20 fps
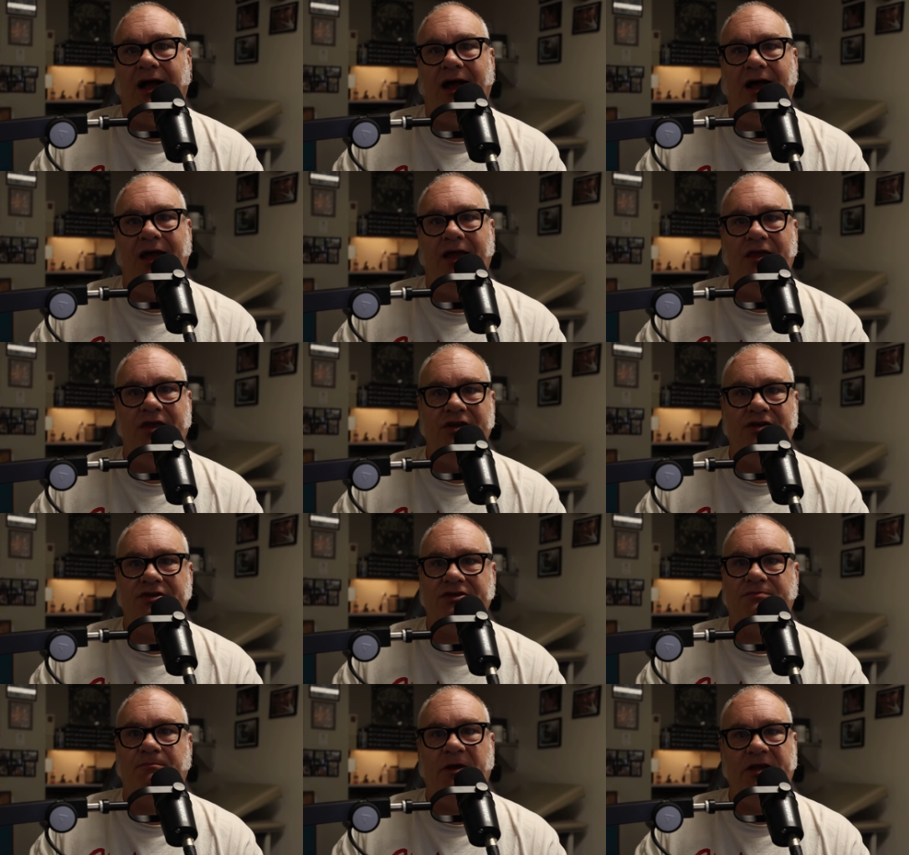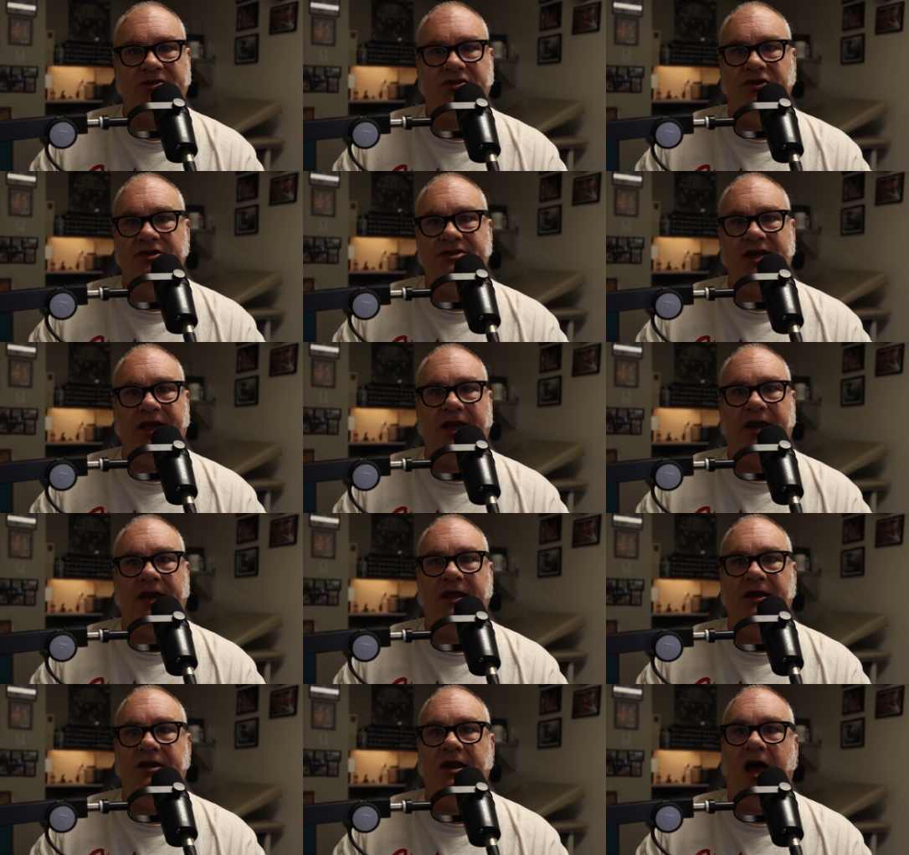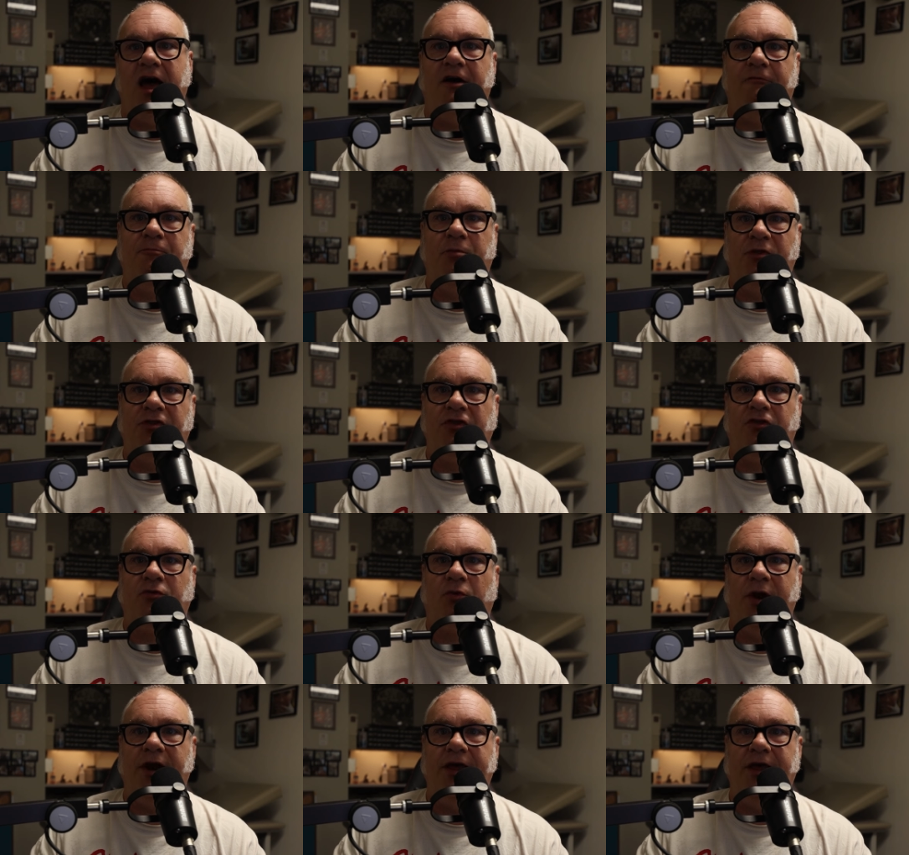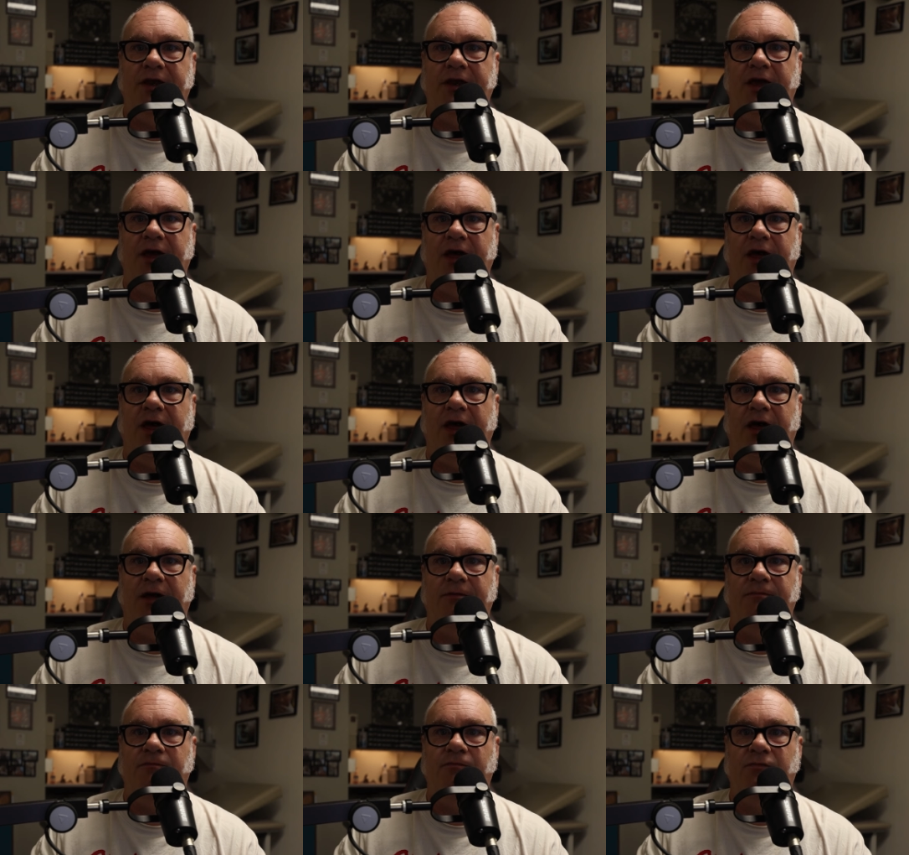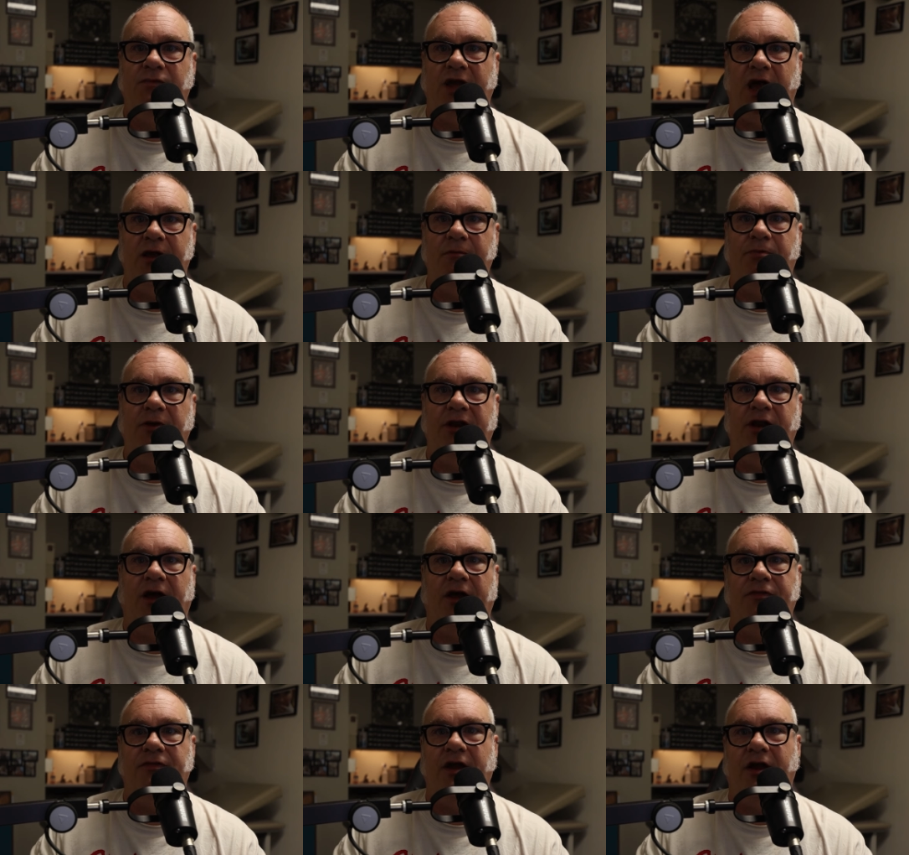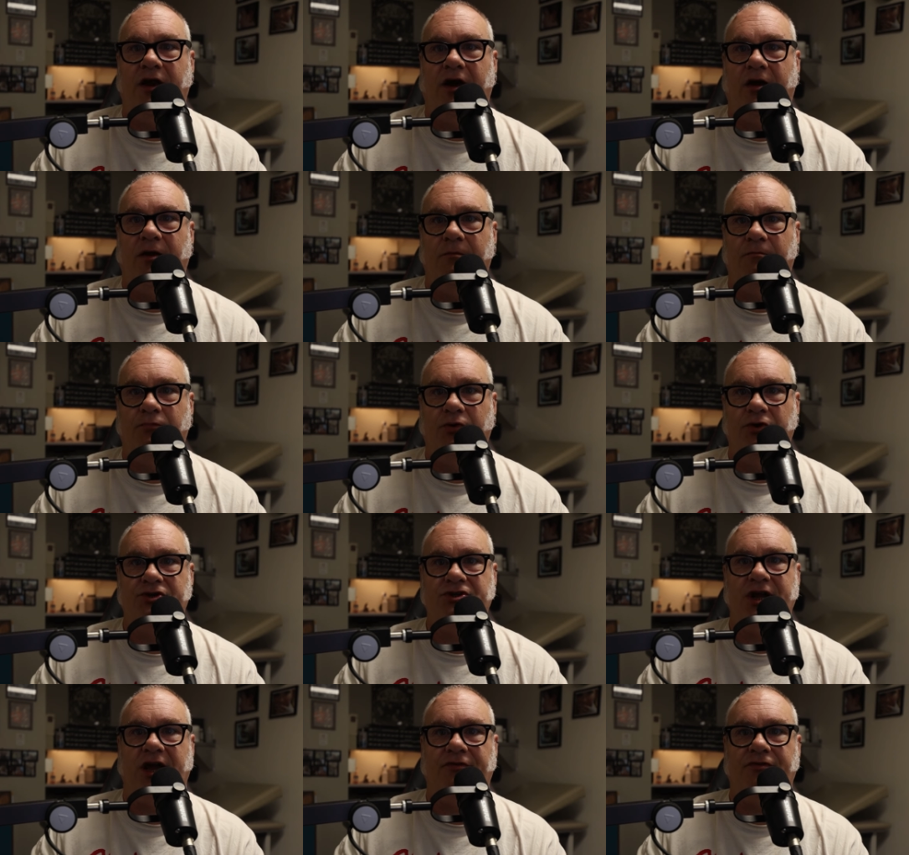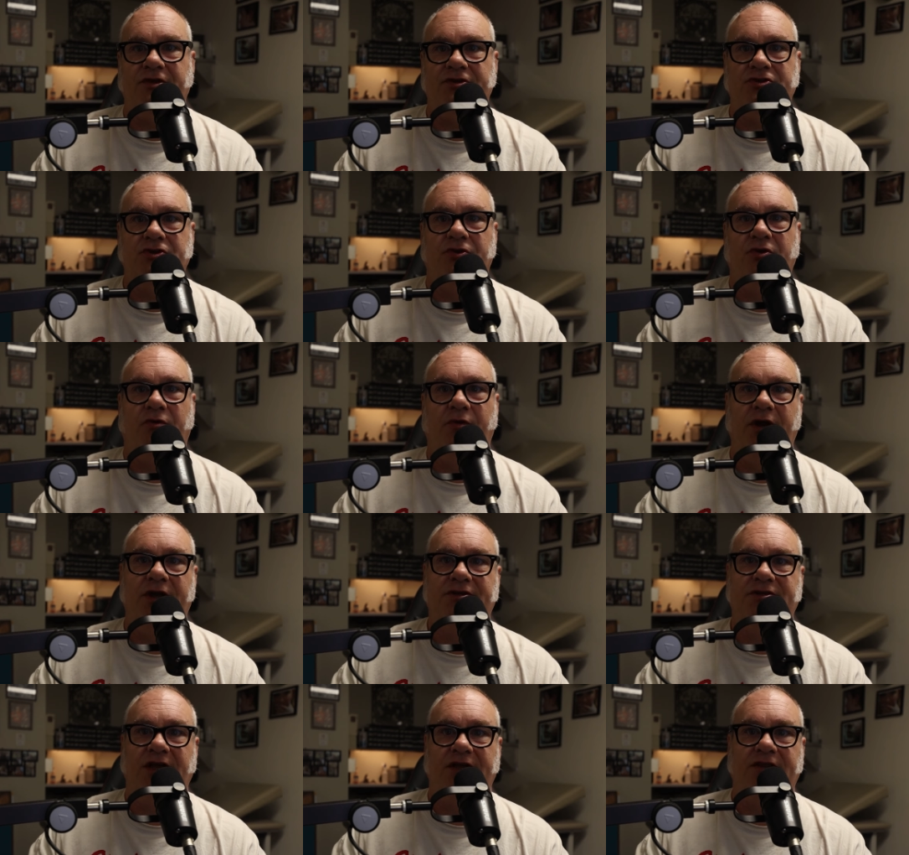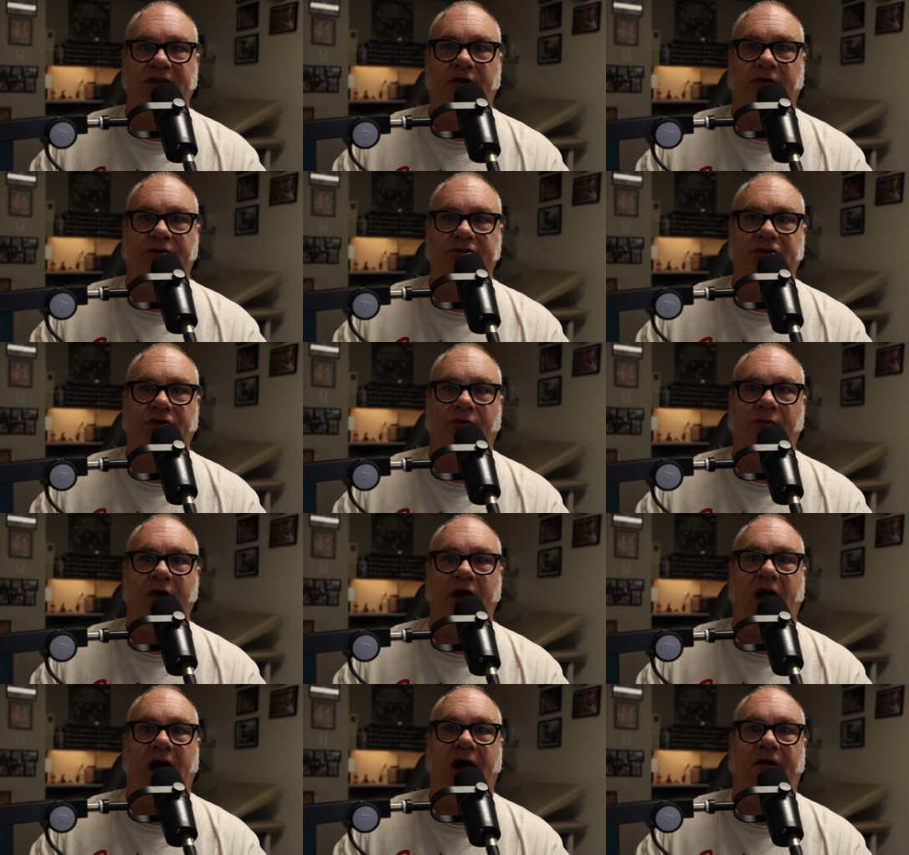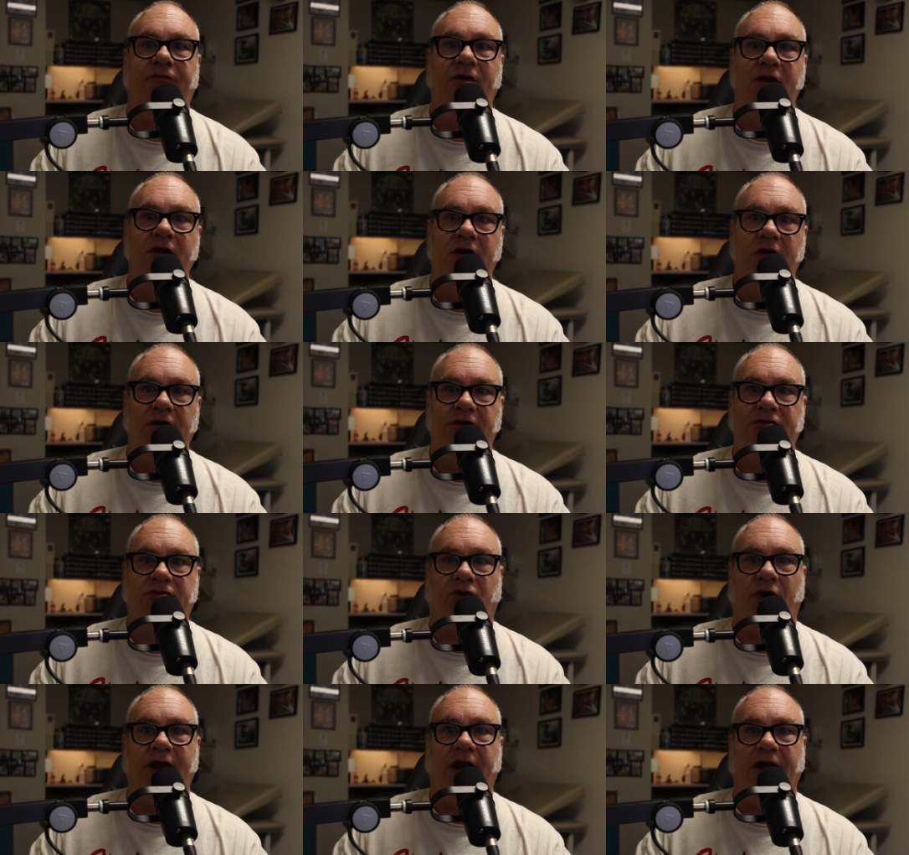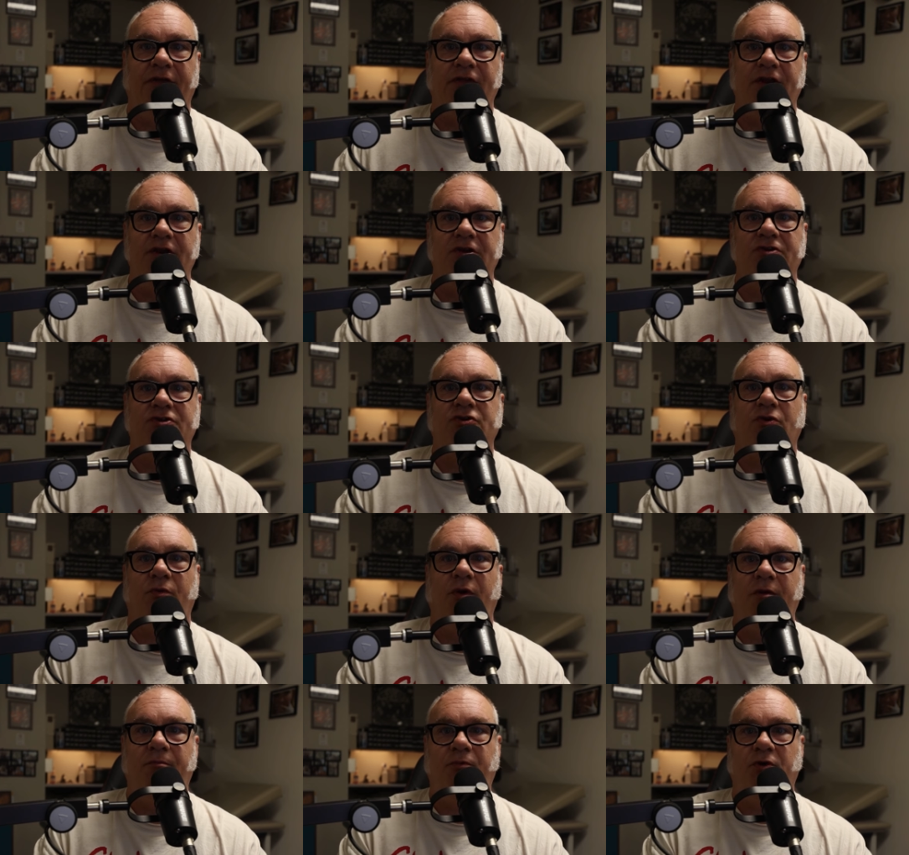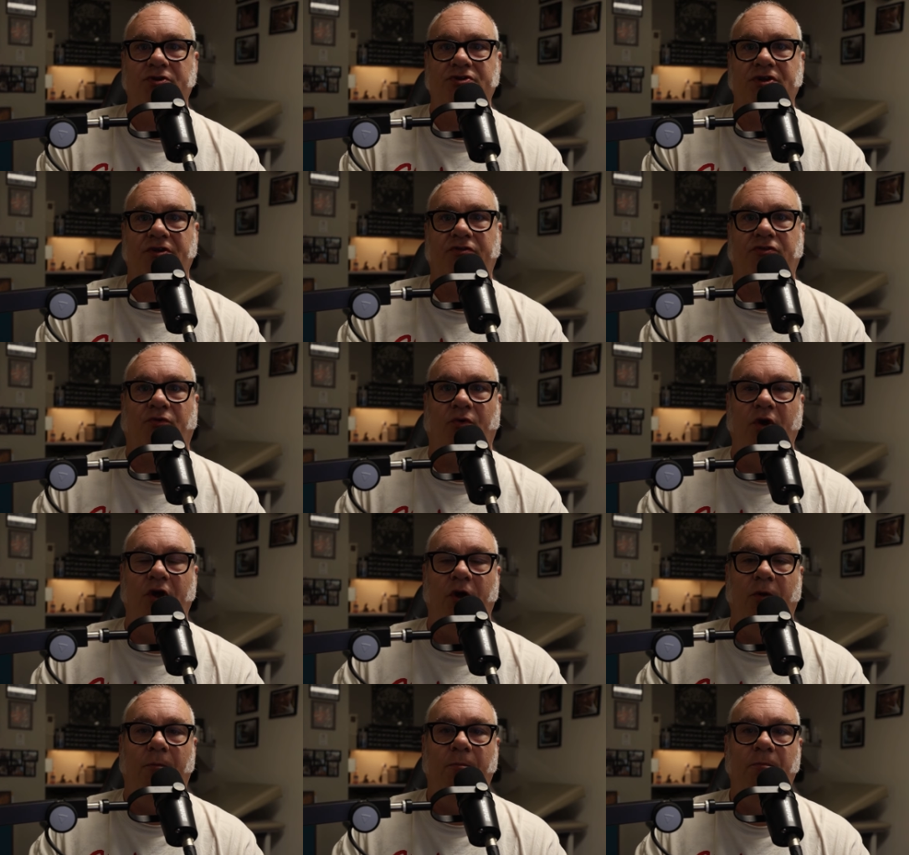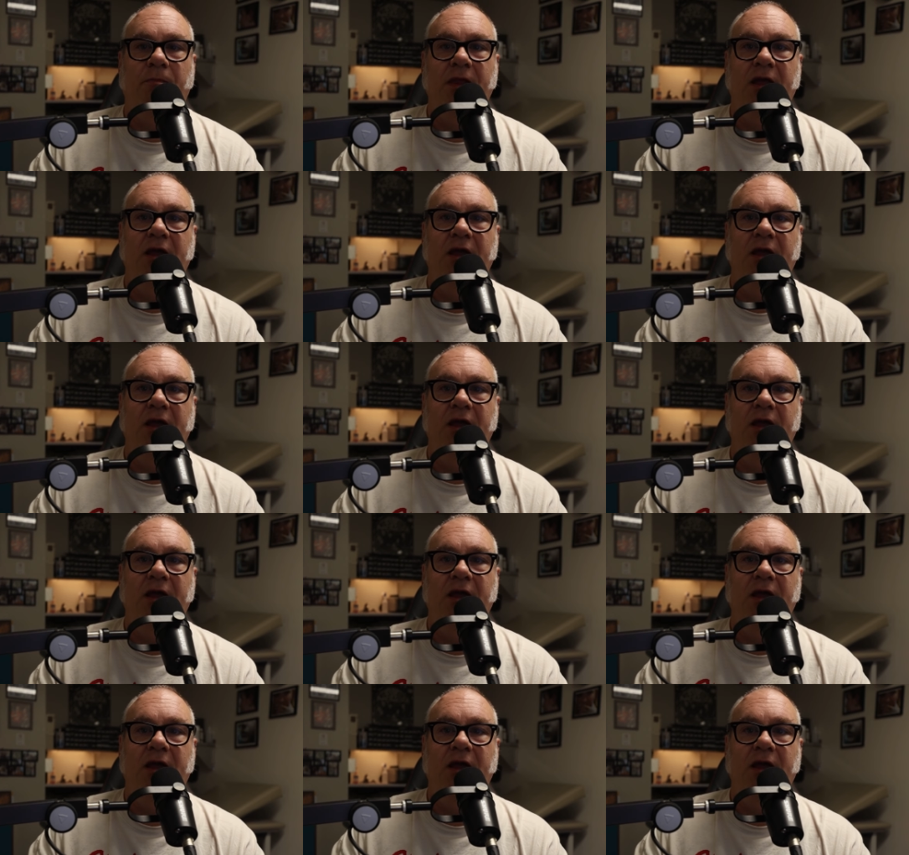Uh, you just basically take an end off, put the threaded uh, guide pin on there, push out the jewelry, take the old jewelry off, thread on the new jewelry, push it through.